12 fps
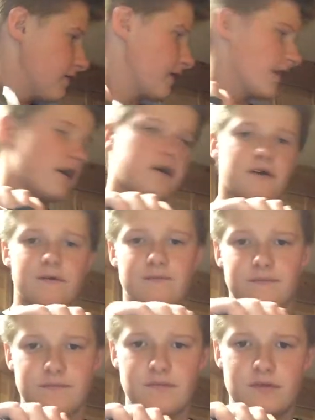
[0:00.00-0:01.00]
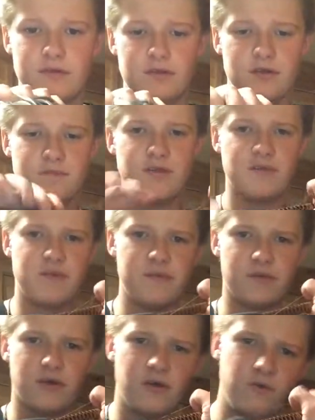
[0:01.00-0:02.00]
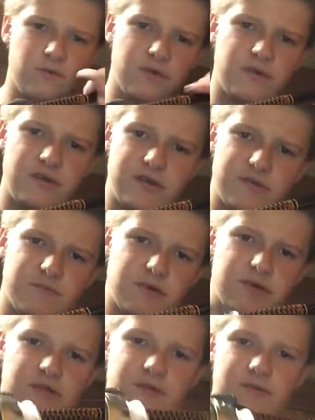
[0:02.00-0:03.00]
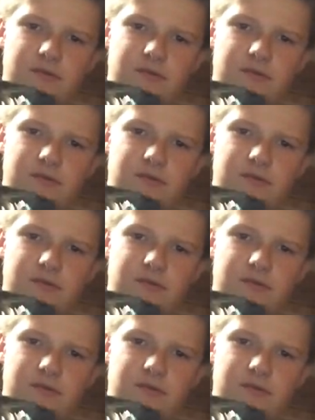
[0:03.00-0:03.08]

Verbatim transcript: They, uh, not many people own one of these, but